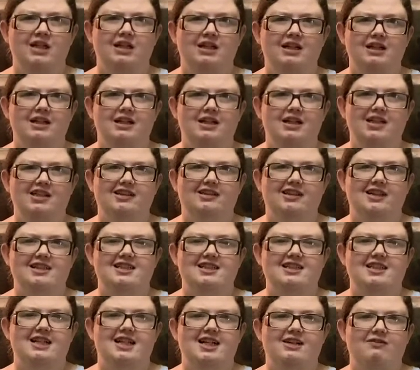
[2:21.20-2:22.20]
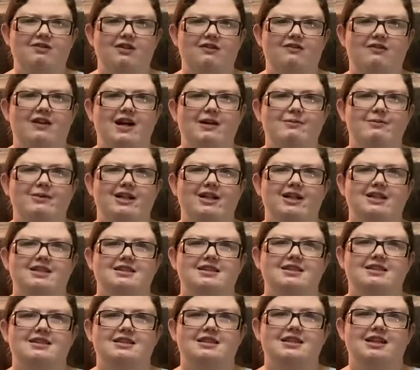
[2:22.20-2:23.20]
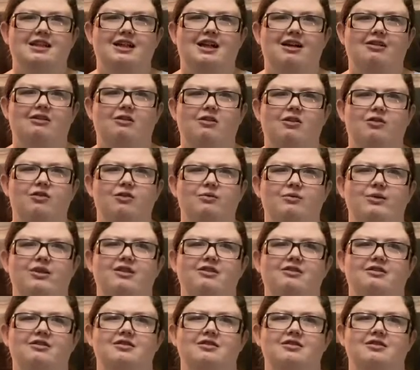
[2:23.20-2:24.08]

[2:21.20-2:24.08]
and let stand for 5 minutes, and that'll curl the milk.